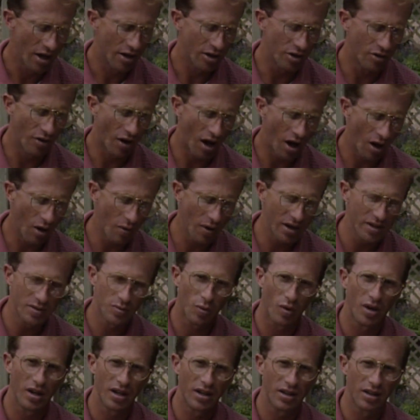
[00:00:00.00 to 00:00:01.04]
you always
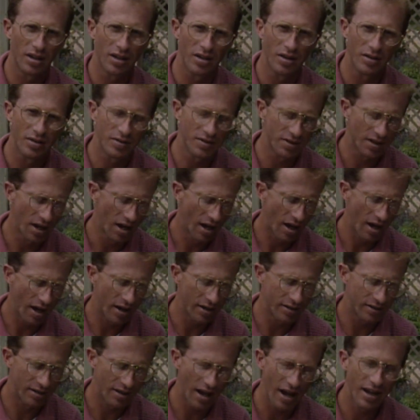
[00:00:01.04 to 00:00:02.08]
want to use a
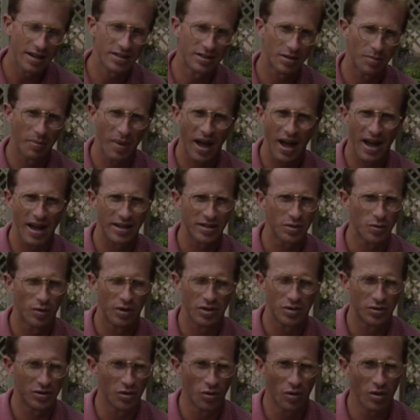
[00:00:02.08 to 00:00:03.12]
dust mask,
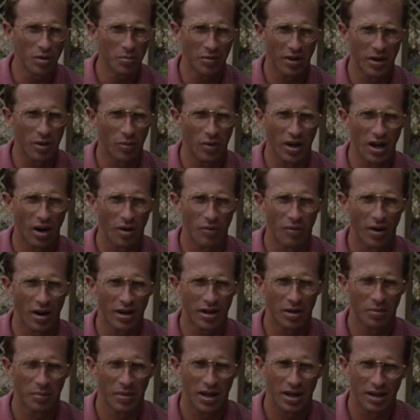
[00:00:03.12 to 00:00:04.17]
which normally we don't
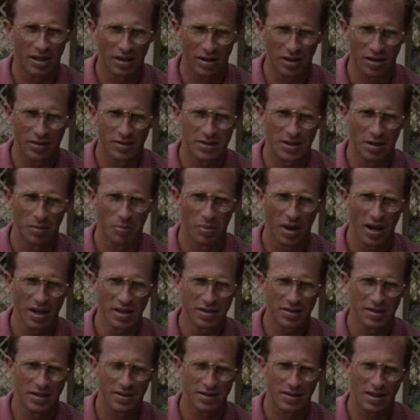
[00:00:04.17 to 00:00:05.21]
recommend in using
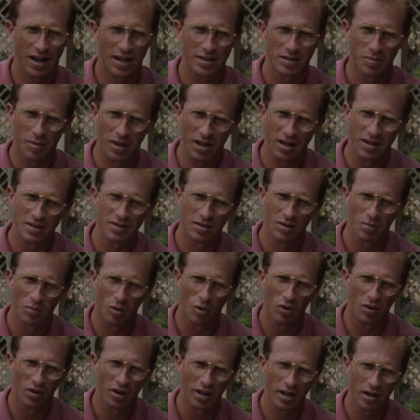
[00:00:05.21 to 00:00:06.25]
pesticides because they're
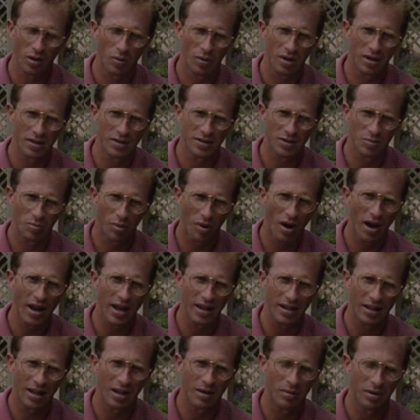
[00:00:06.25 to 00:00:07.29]
more liquid and spray
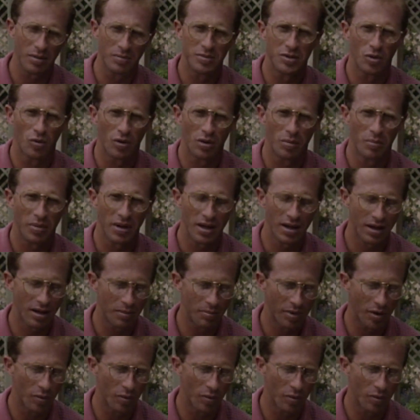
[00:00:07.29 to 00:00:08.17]
and can absorb in.